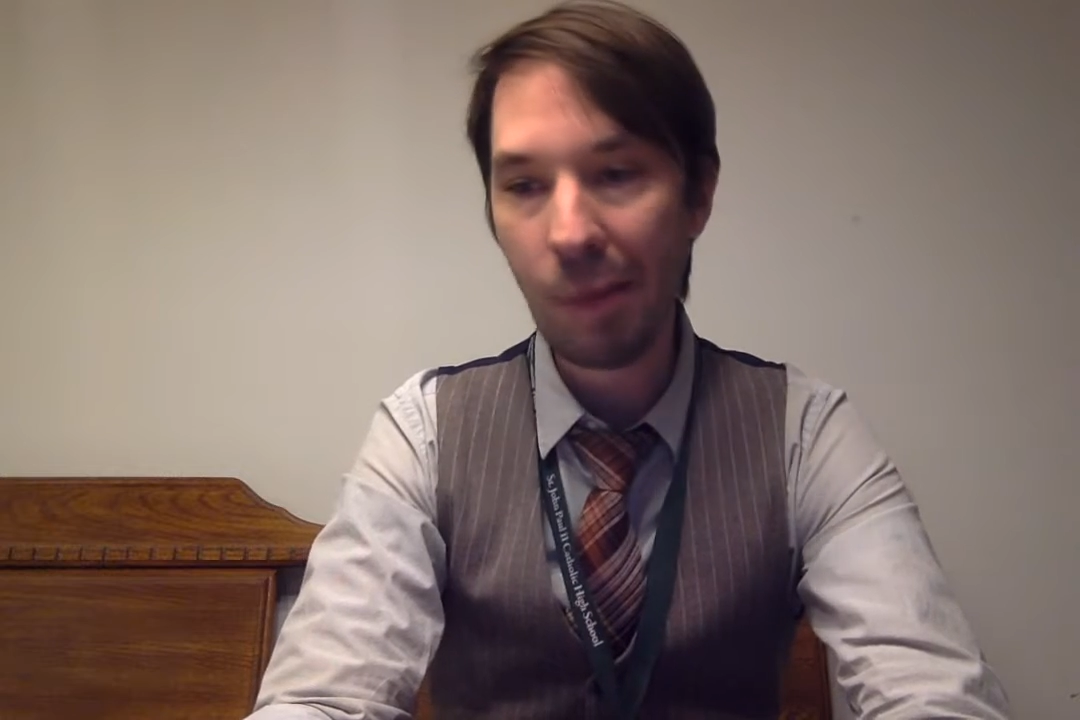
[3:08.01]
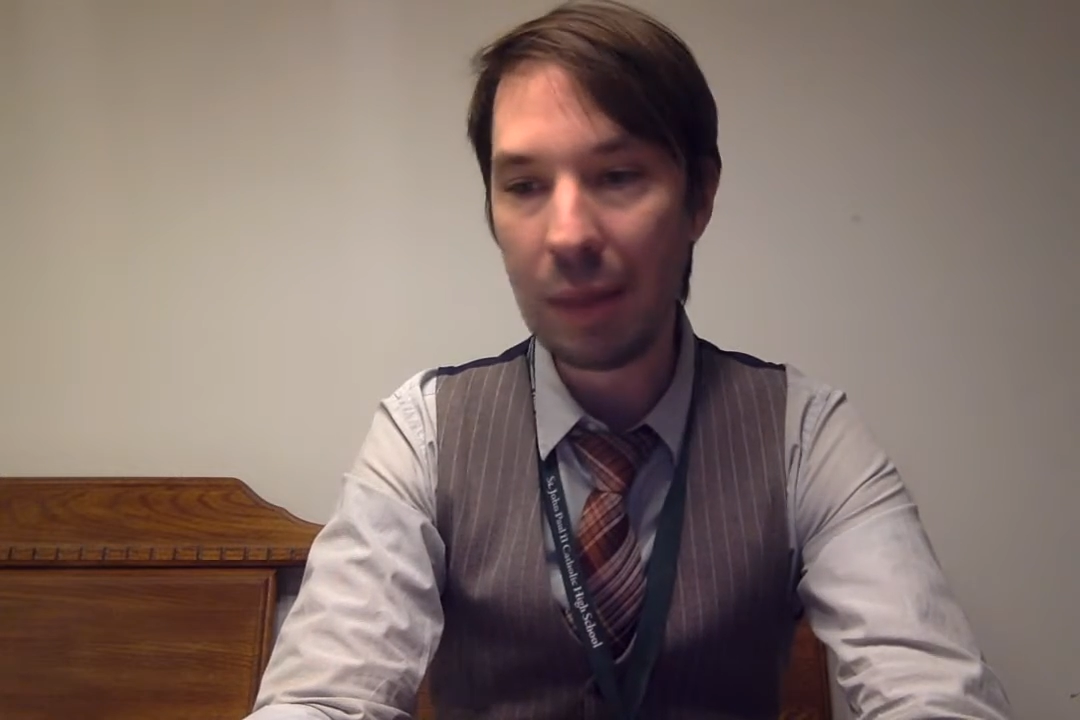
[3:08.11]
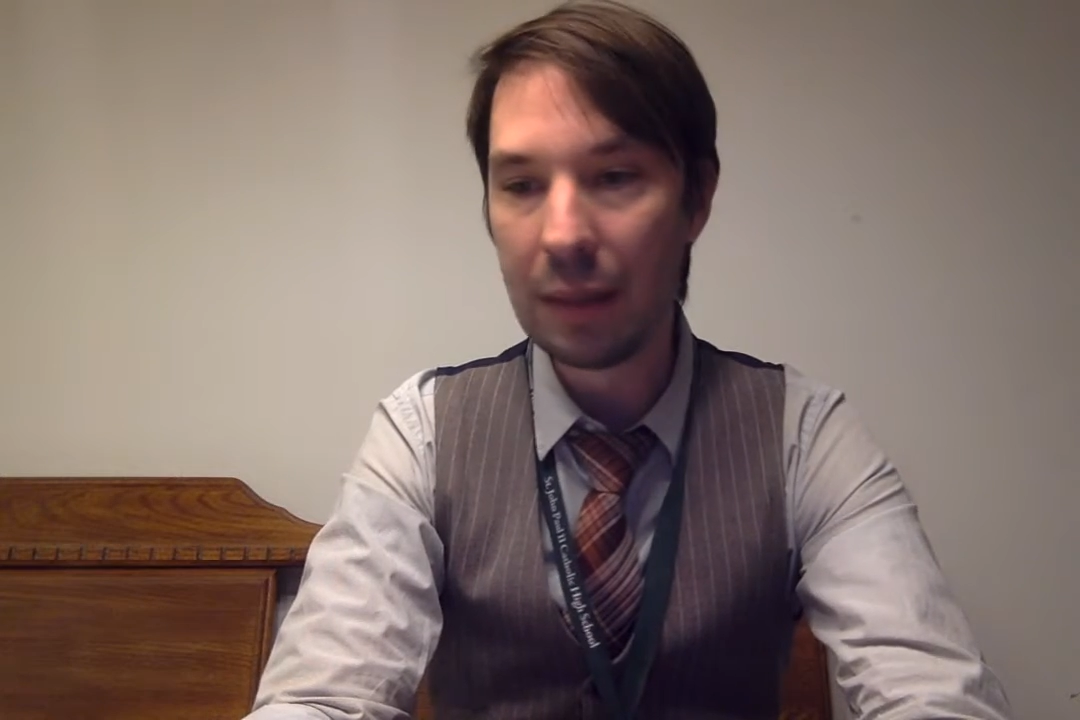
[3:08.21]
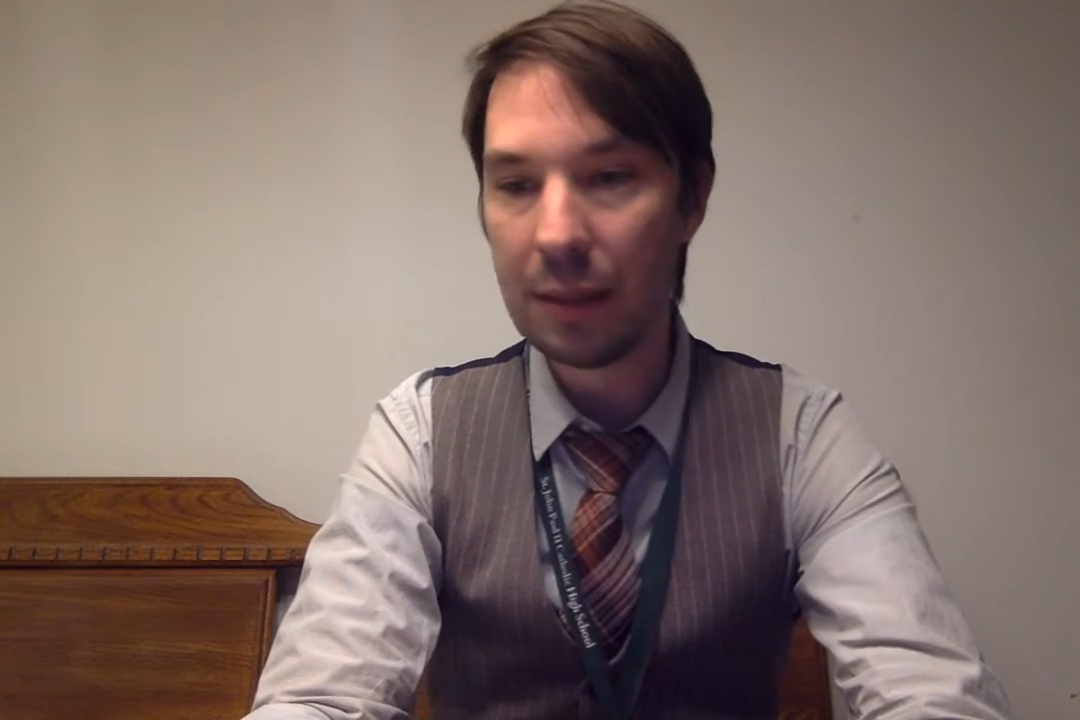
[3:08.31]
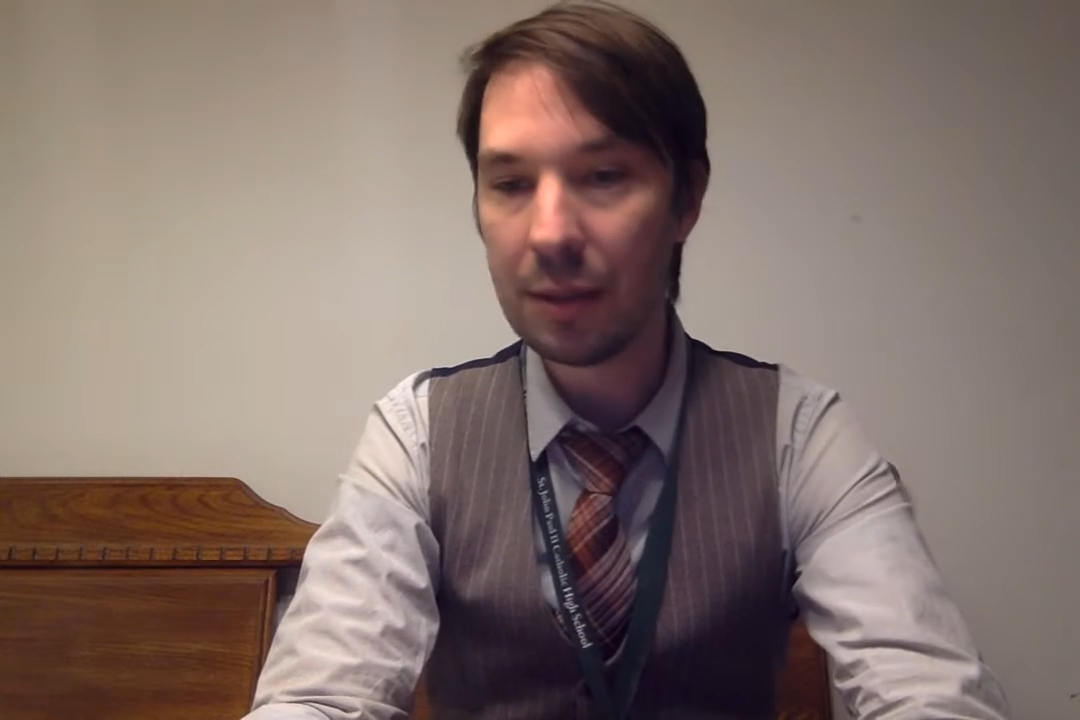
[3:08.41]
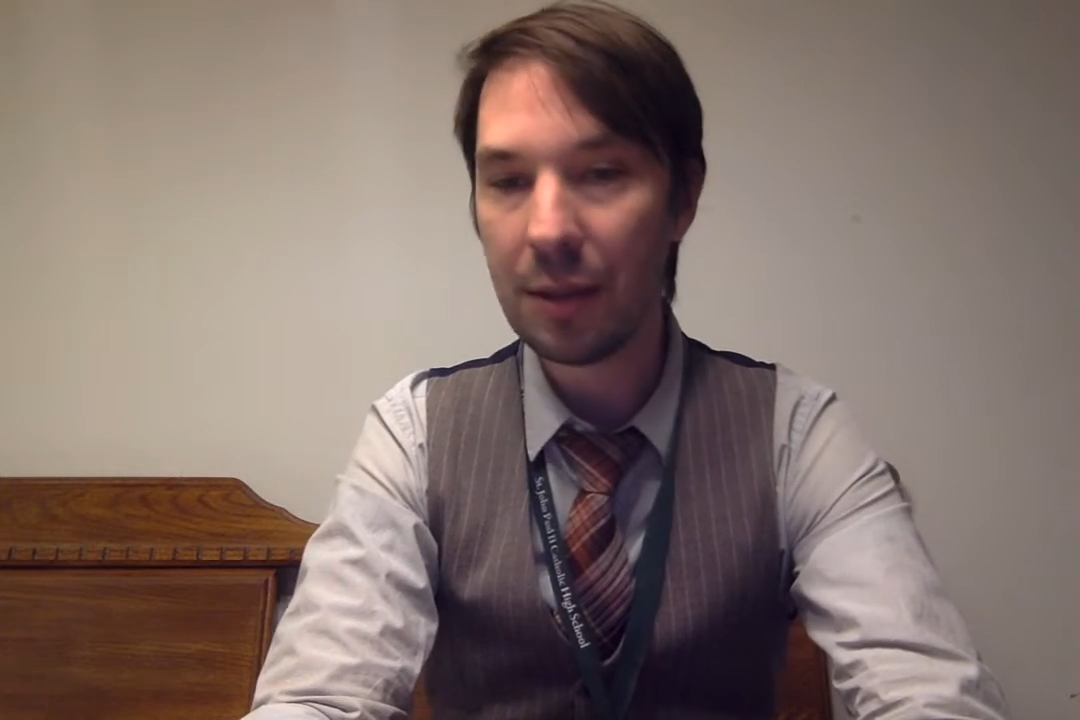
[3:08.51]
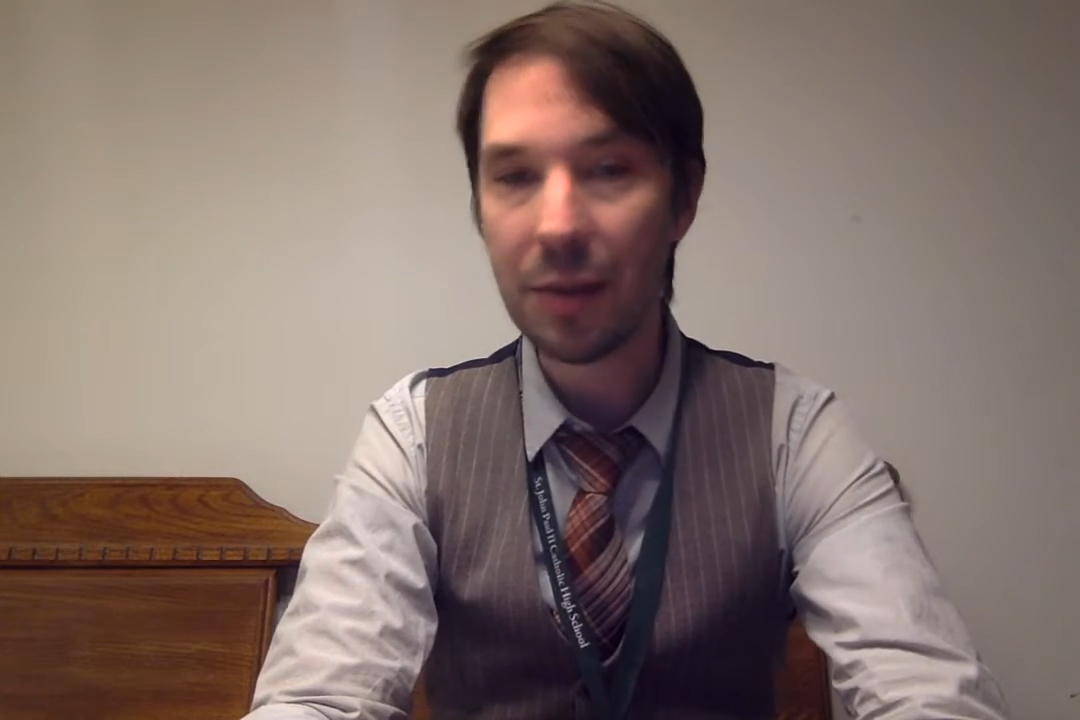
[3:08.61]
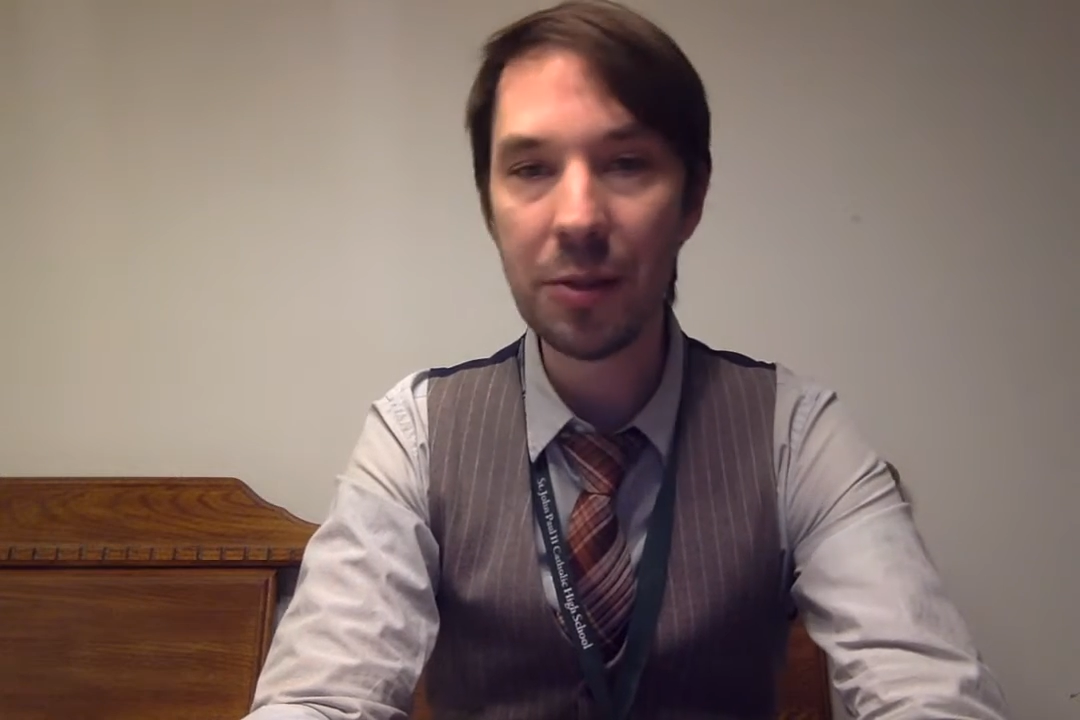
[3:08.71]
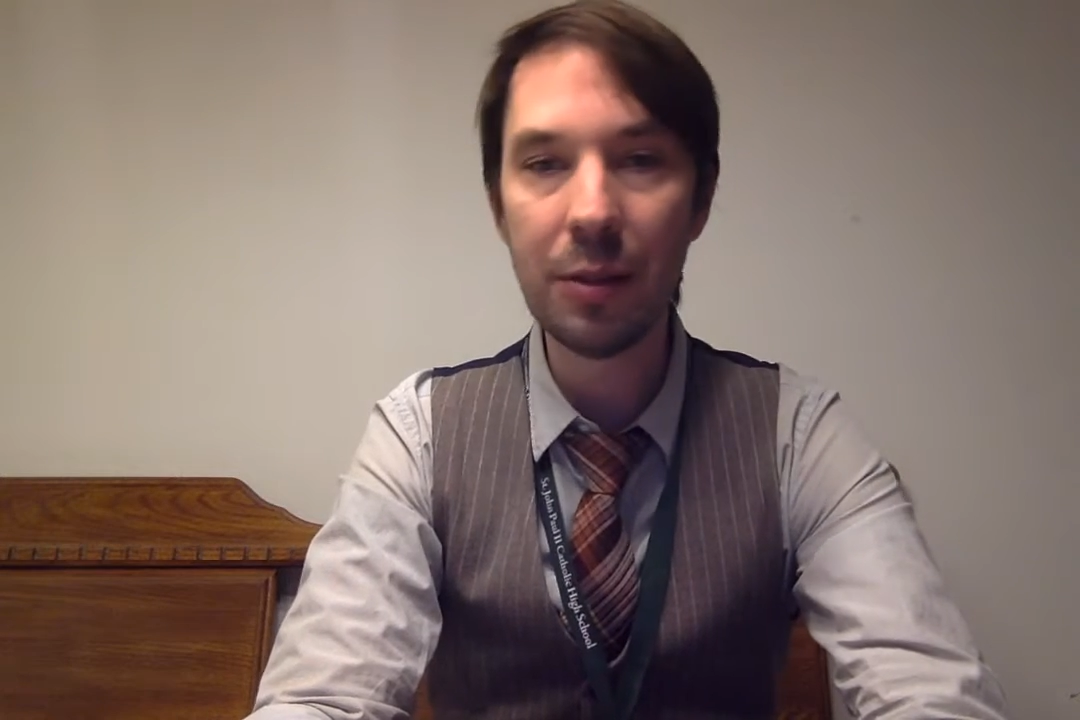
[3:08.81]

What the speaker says: It's also